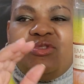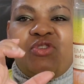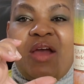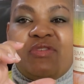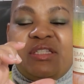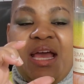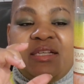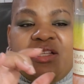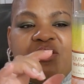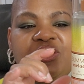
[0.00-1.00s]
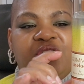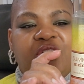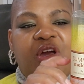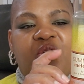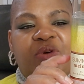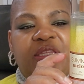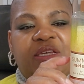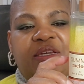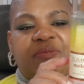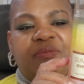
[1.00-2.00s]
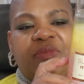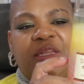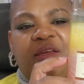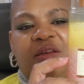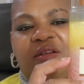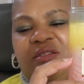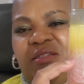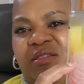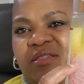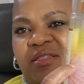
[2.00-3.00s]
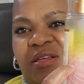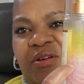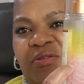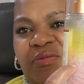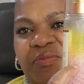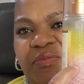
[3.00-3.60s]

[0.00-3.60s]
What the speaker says: travel size lotions to go with it. So